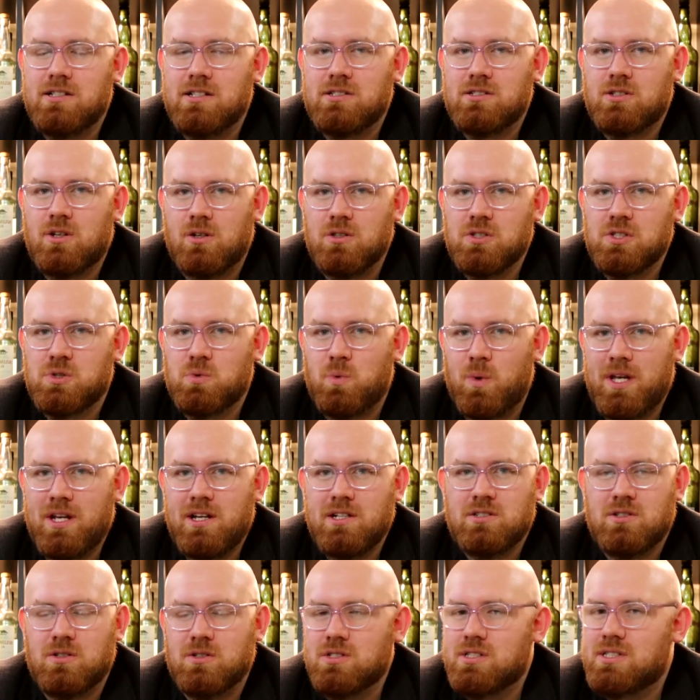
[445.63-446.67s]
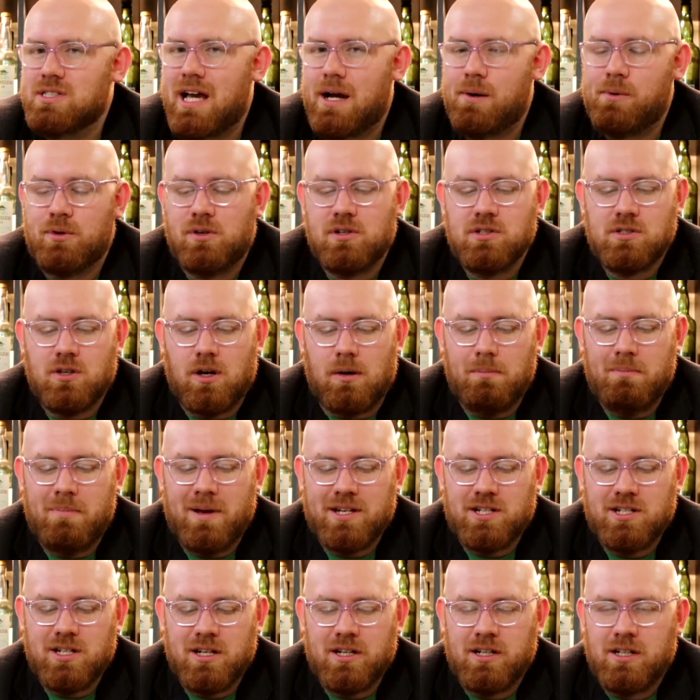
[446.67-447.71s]
It's got sweet, it's got sour, it's got
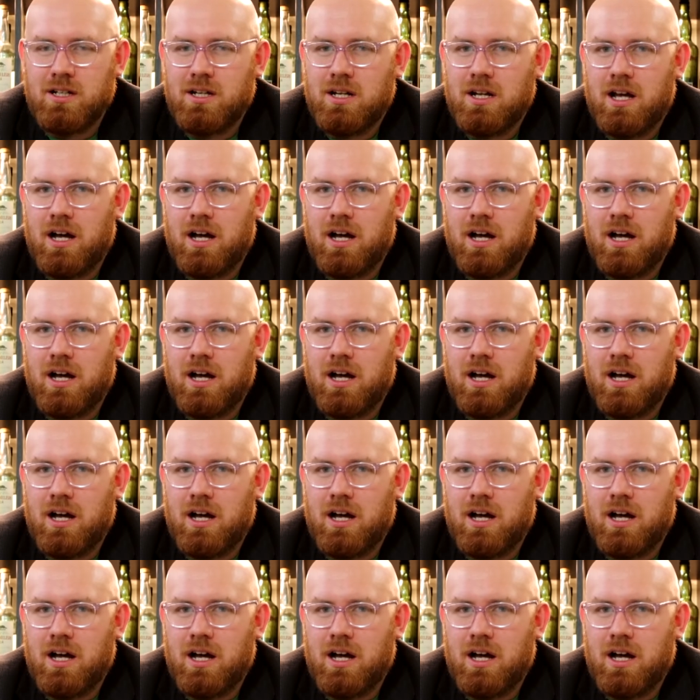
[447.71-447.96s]
bitter,